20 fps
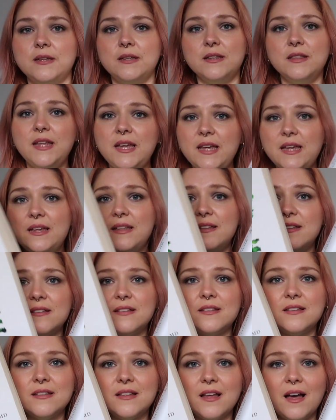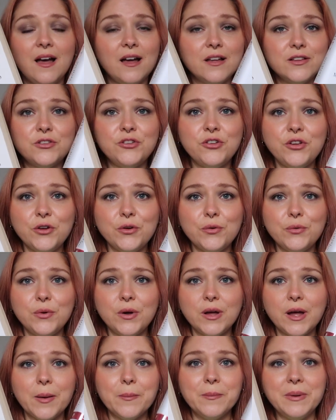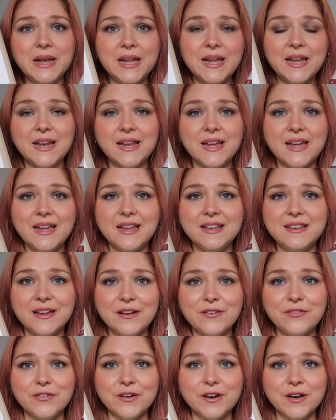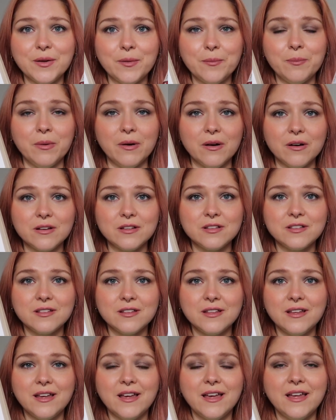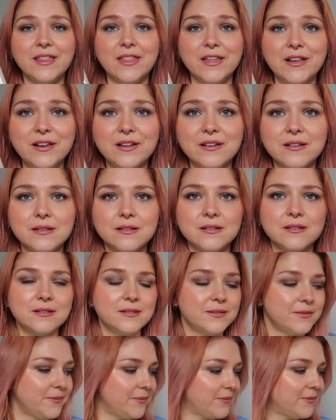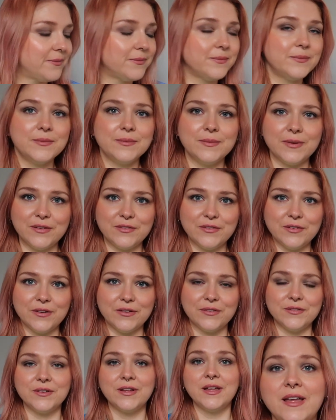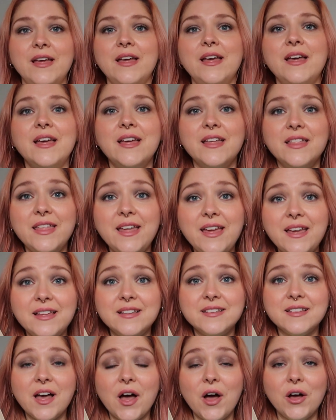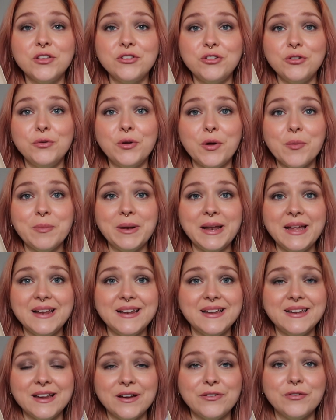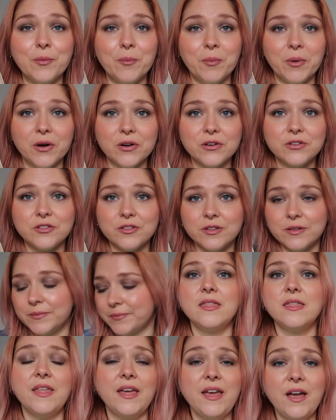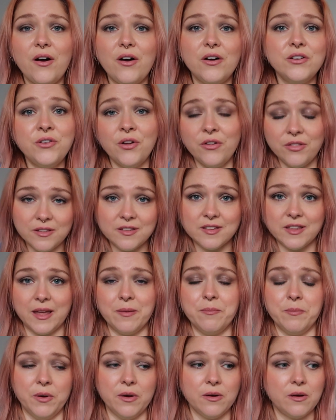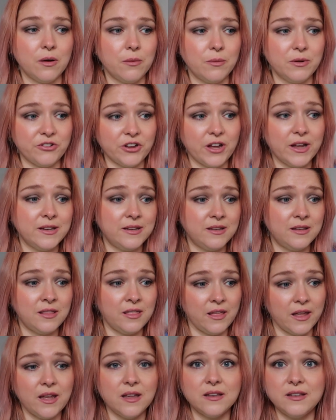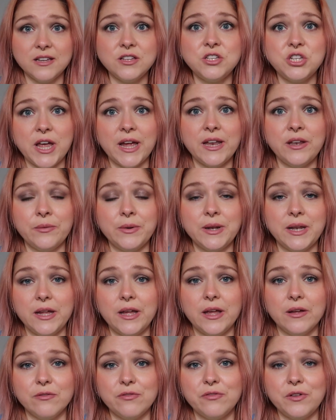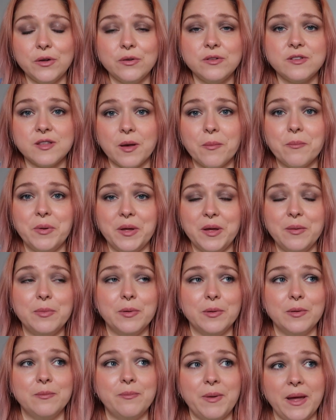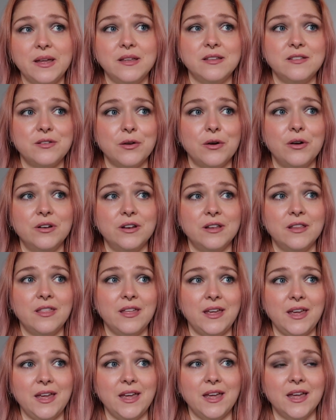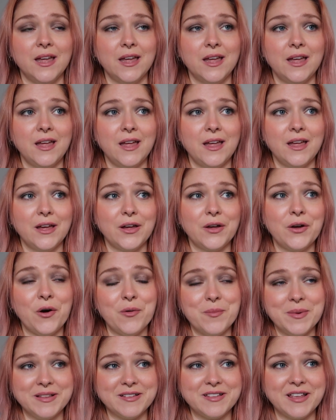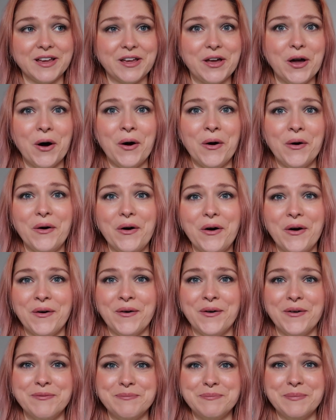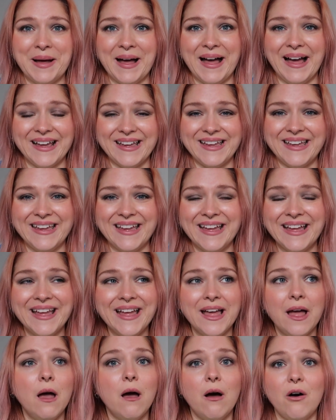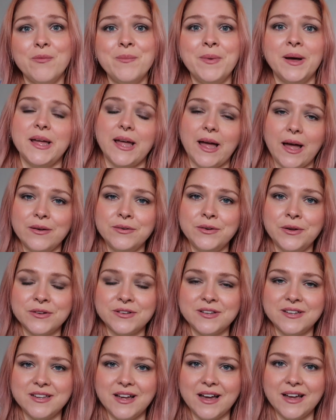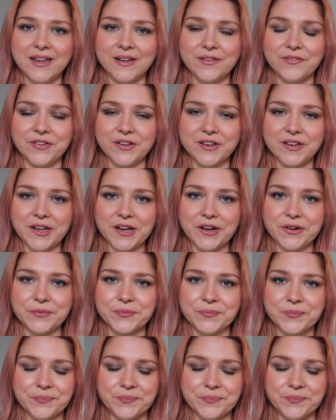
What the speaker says: These are two completely different books. My phone. These are two completely different books. They are not the same book, which I think did genuinely confuse some people based on the comments I got on my How Not to Diet video.